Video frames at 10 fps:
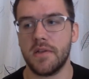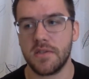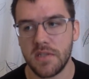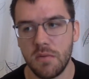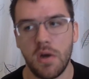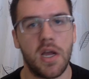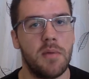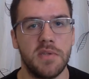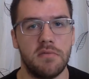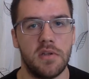See what
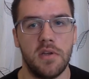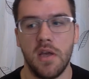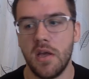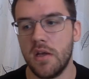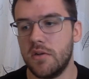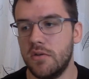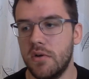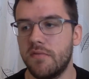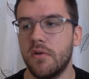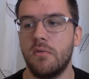comes of it.
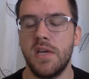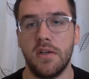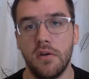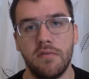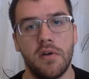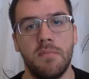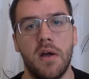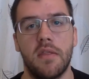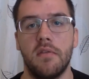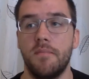Do it for a week. Do it for a
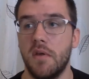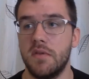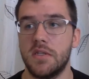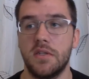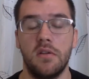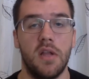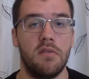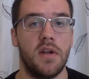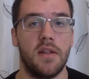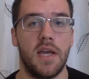month. If you still
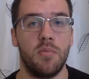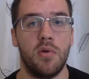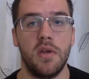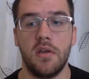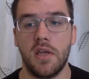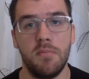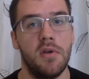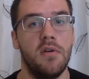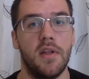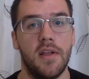love it at that point, keep
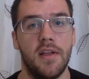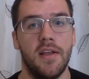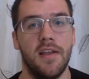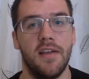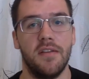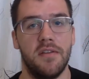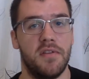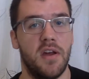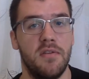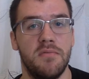doing it.
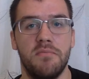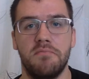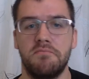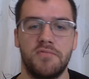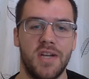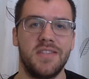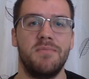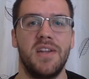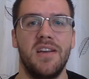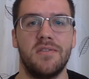If you don't, try
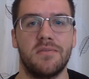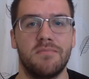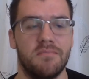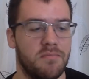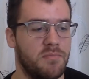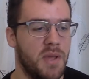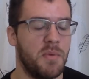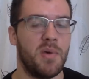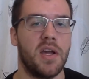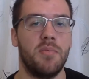something else.
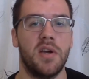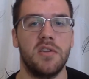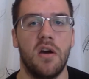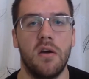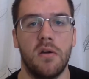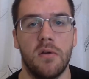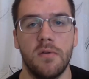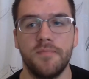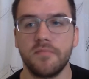Maybe pick up a guitar.